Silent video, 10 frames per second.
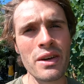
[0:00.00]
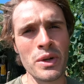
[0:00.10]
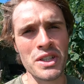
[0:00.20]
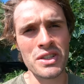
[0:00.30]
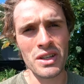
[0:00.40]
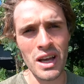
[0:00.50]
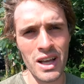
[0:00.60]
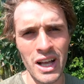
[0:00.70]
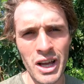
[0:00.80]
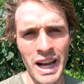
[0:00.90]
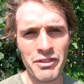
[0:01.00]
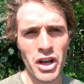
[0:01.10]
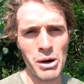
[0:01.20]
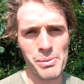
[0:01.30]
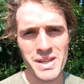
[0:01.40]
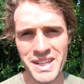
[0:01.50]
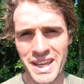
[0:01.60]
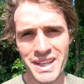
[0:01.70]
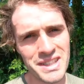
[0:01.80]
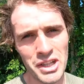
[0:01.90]
which is a, kind of a common
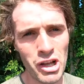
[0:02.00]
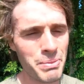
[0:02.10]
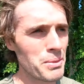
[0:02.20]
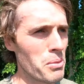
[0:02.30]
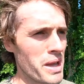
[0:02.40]
mistake I see a lot of people